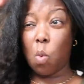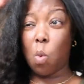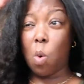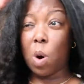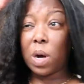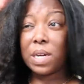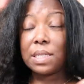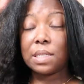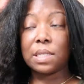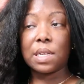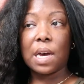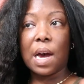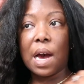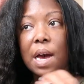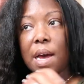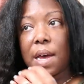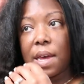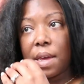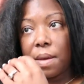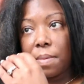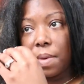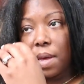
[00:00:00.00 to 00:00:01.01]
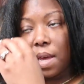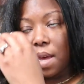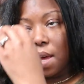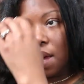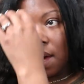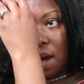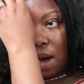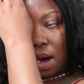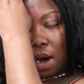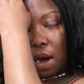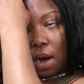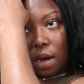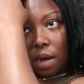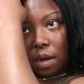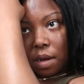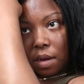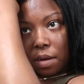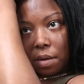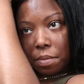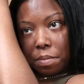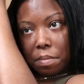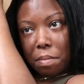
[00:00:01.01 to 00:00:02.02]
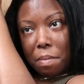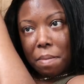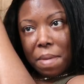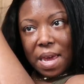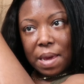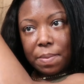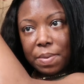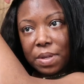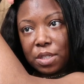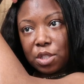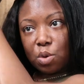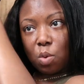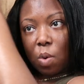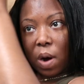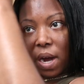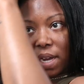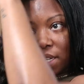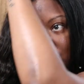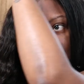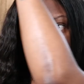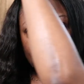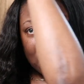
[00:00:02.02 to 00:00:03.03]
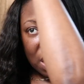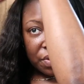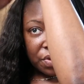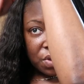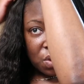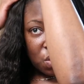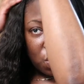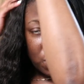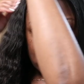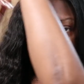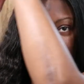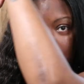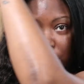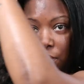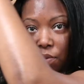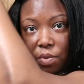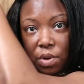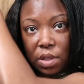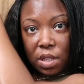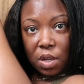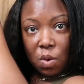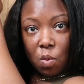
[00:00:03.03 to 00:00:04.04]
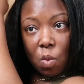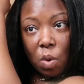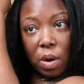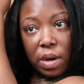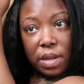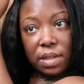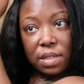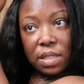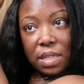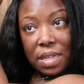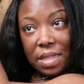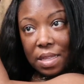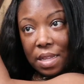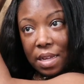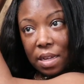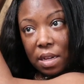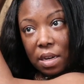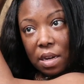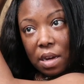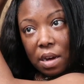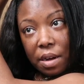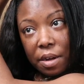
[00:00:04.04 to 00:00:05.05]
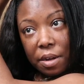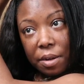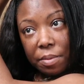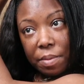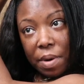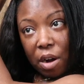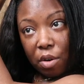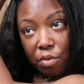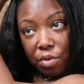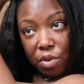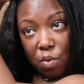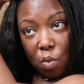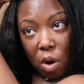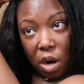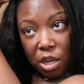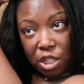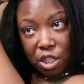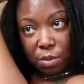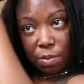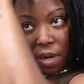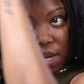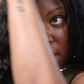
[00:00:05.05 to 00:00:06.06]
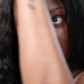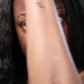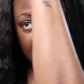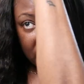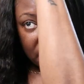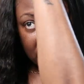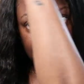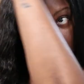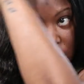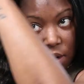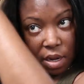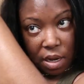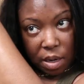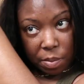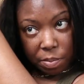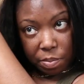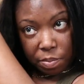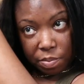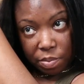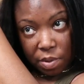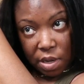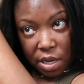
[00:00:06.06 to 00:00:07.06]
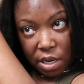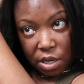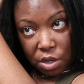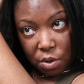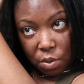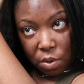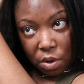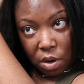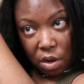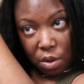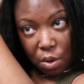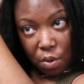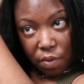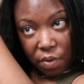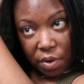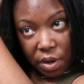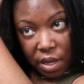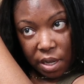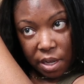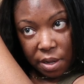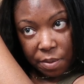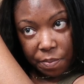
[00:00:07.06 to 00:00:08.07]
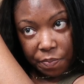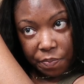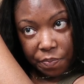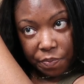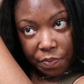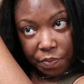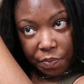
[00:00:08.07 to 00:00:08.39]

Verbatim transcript: one time, um, maybe twice throughout the week, but really once and then um, I'll rewash my hair and do it all over again.